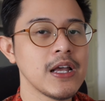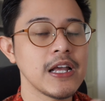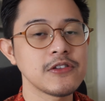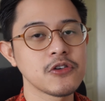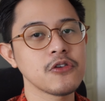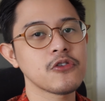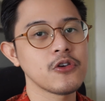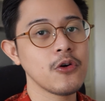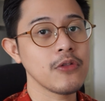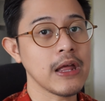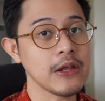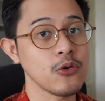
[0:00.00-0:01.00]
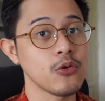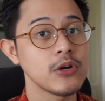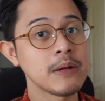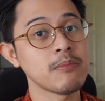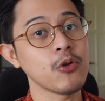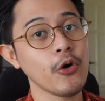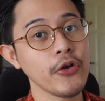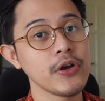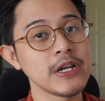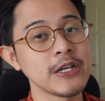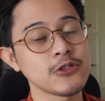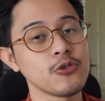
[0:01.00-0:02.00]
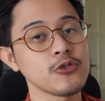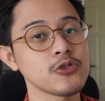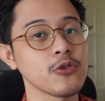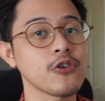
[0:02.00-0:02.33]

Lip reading: it's good to know that your employer is also